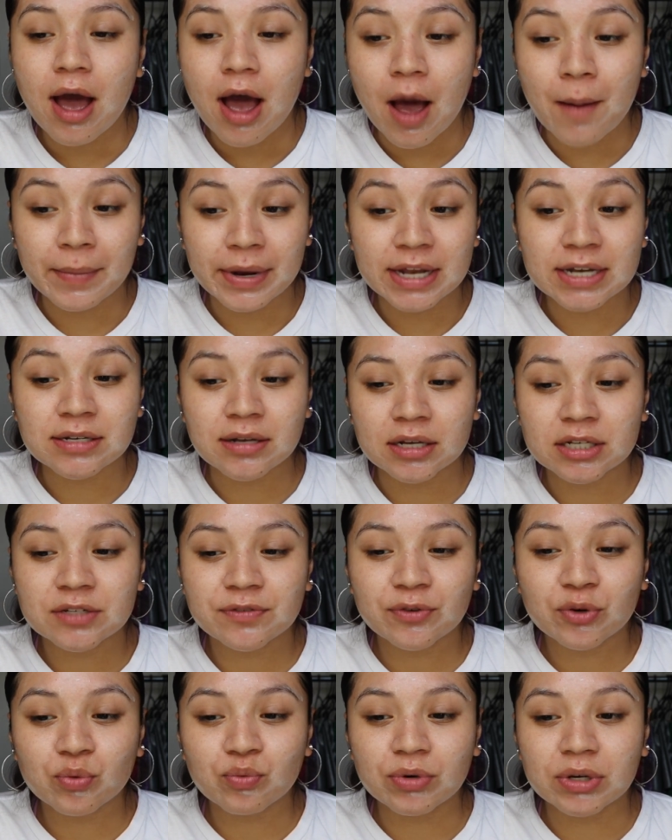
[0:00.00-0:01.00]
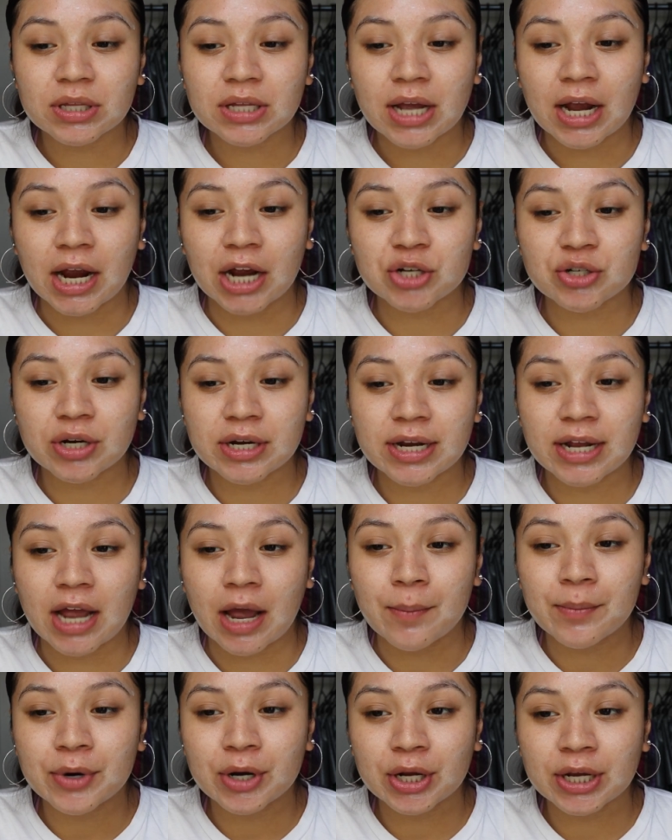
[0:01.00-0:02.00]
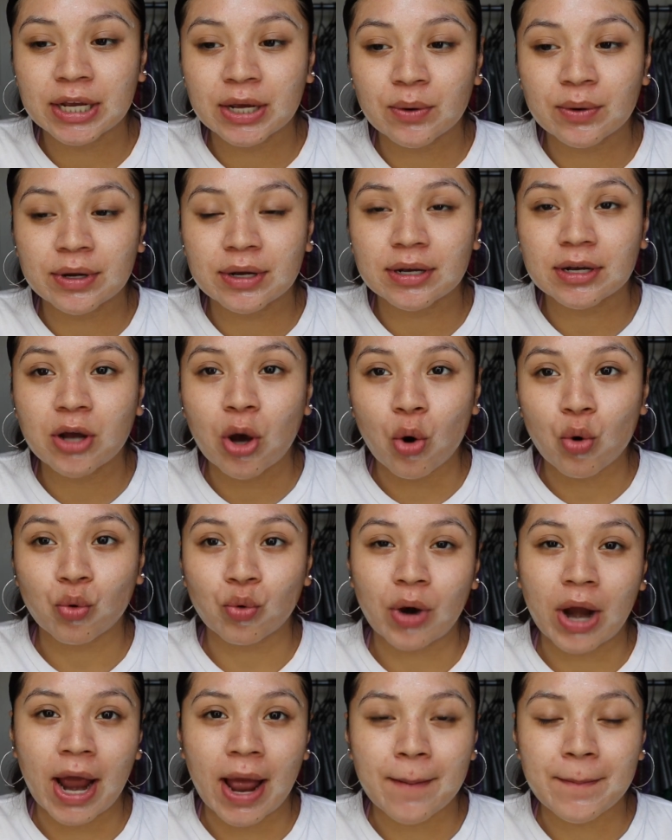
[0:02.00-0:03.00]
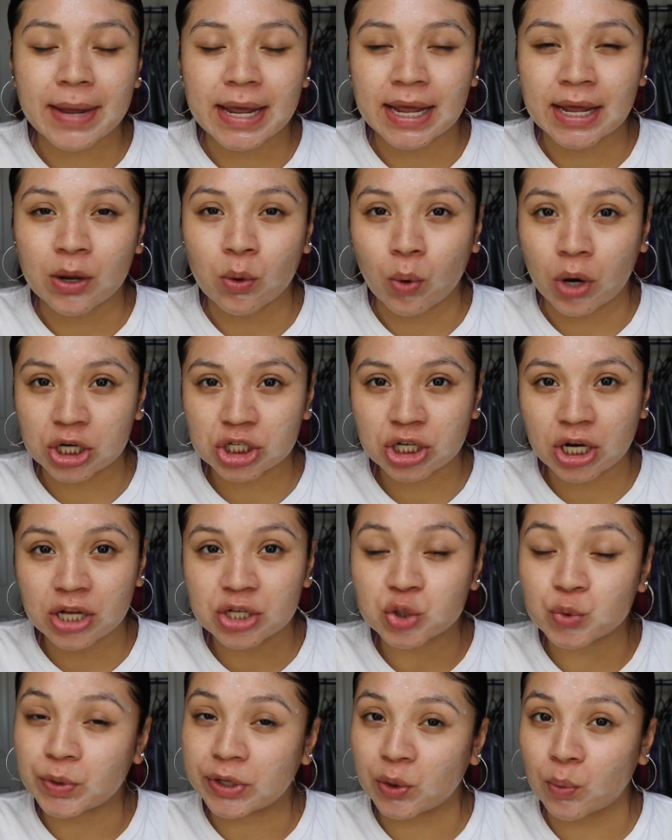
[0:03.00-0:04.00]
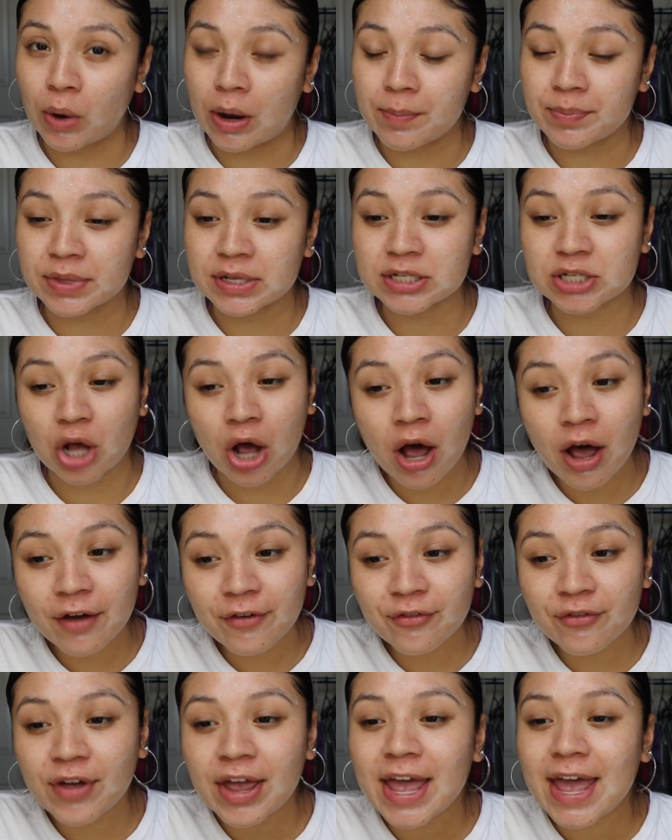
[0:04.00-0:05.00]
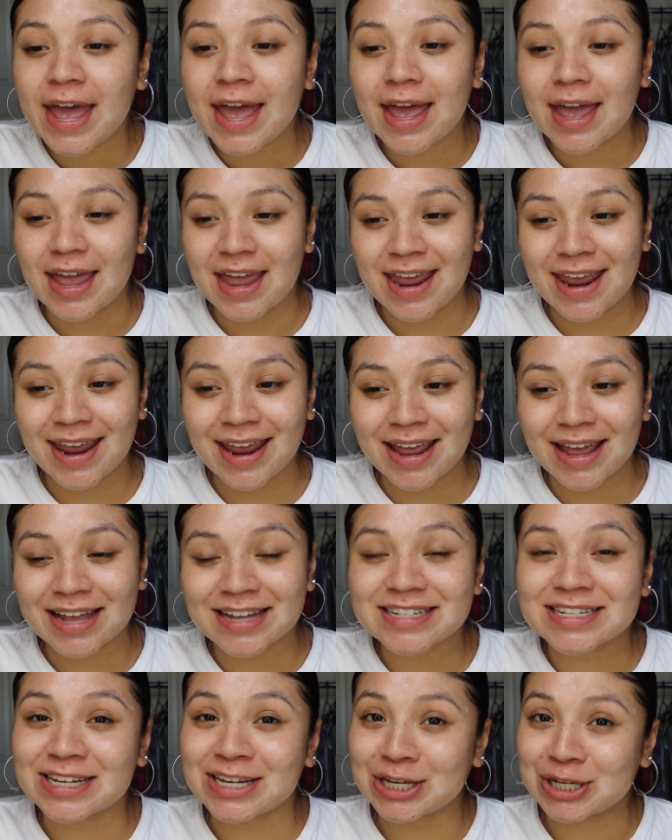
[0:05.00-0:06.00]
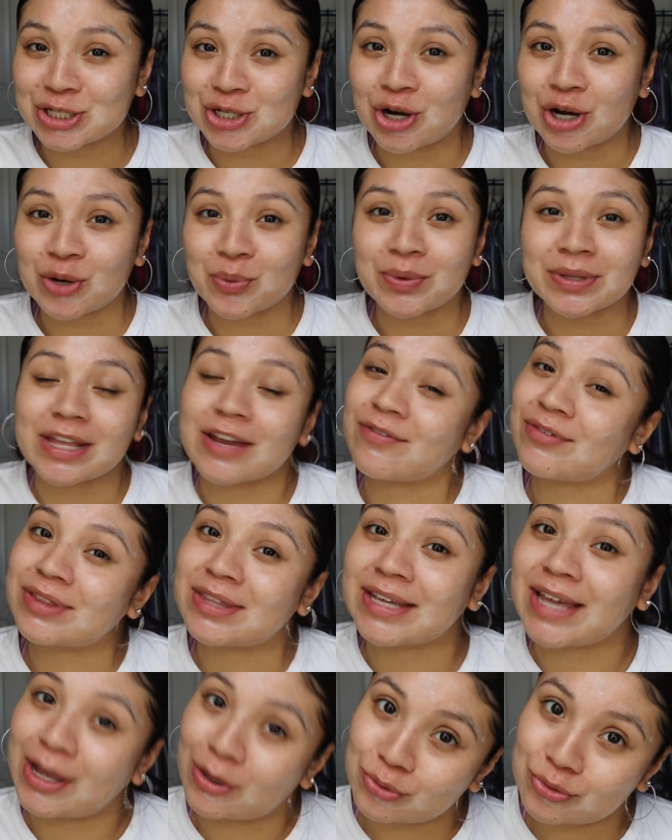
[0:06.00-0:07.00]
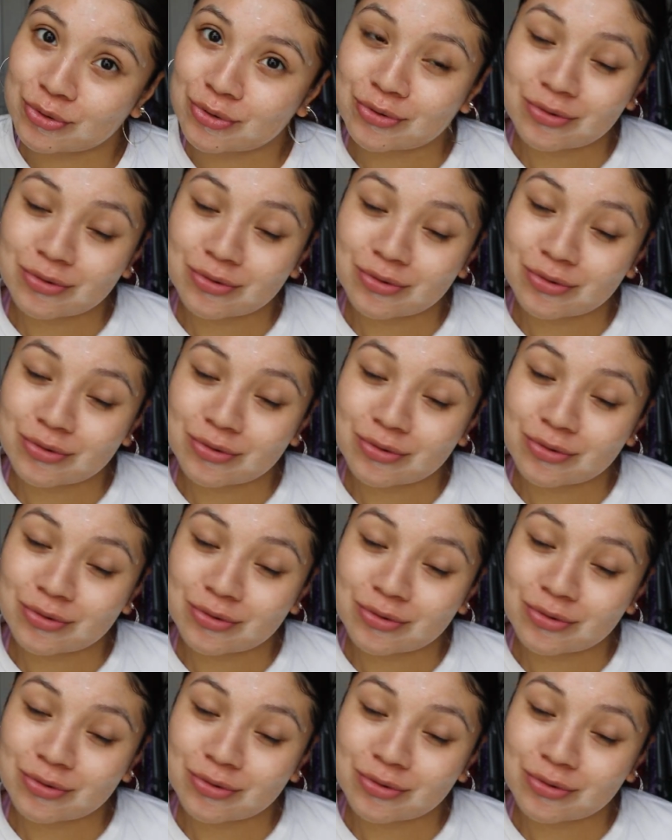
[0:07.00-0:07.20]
It does feel really hydrating. I'm gonna go grab a washcloth so we can wipe this off and get started with everything else.